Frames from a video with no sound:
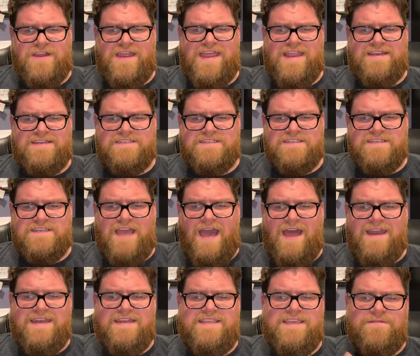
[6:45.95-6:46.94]
and
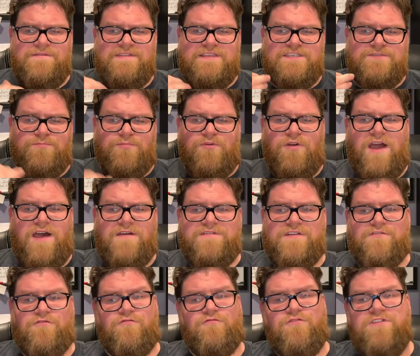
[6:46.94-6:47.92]
God had given this
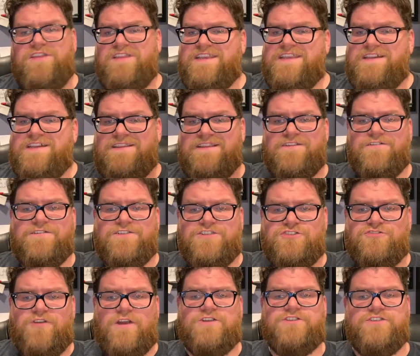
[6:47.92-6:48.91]
prophet really clear
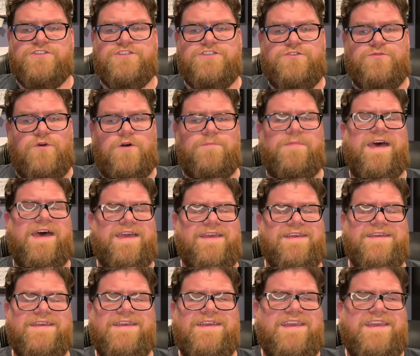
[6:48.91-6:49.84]
instructions to obey.